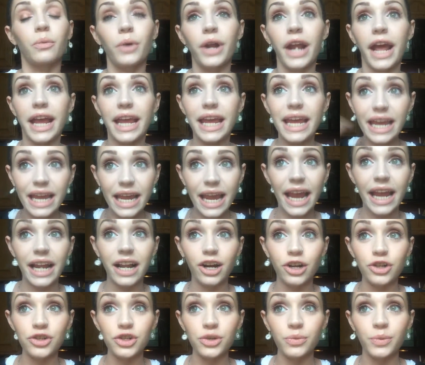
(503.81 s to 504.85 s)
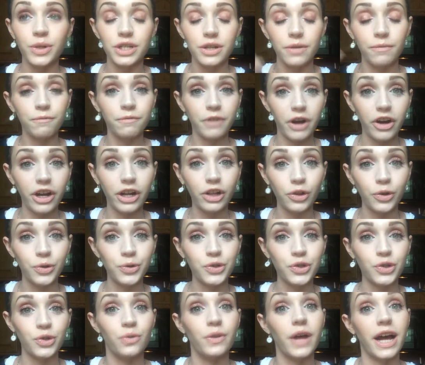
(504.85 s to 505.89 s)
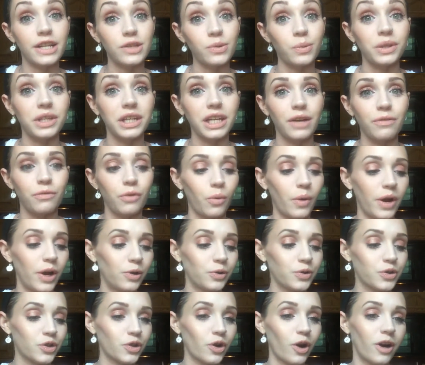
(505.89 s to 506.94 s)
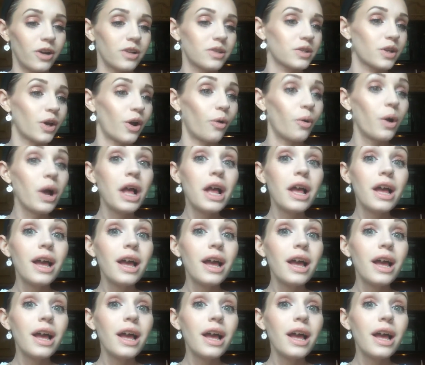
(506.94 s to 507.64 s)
And when I hit 800, which I'm very close to, that's when the giveaway will start. So